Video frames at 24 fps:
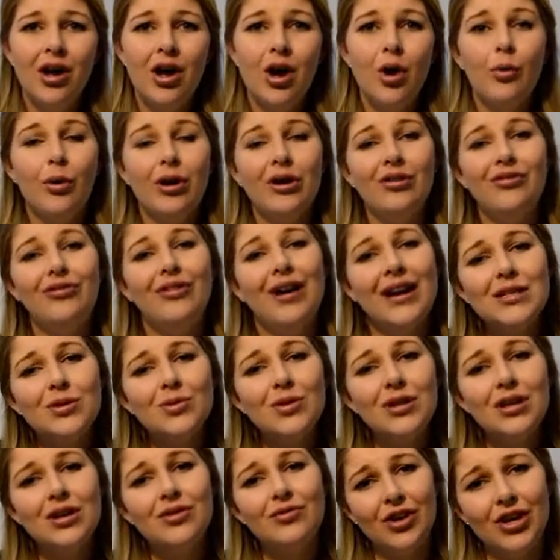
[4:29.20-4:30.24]
When faced with
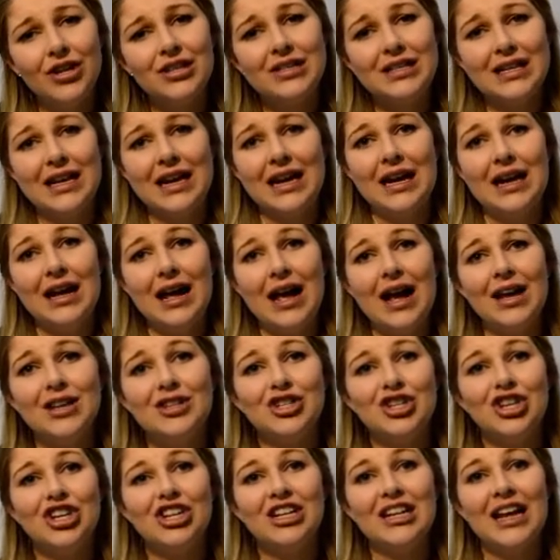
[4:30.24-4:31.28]
adversity, a
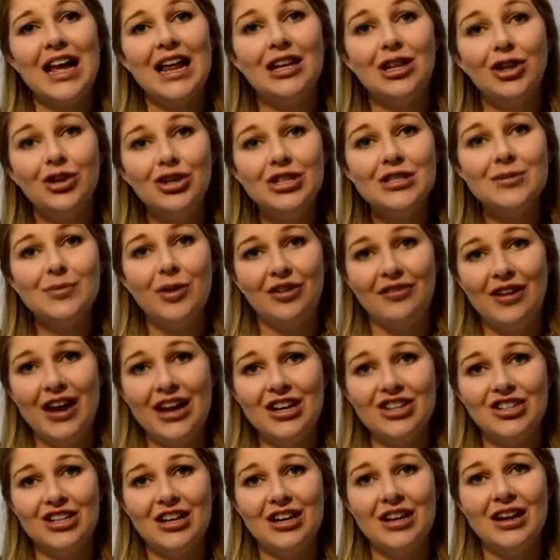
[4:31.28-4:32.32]
student can lose
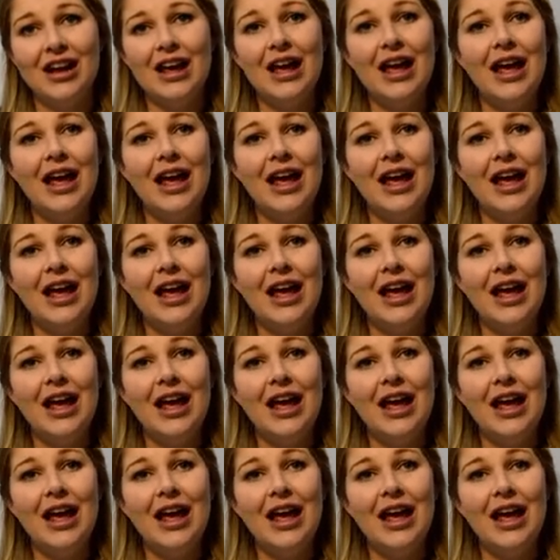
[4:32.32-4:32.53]
motivation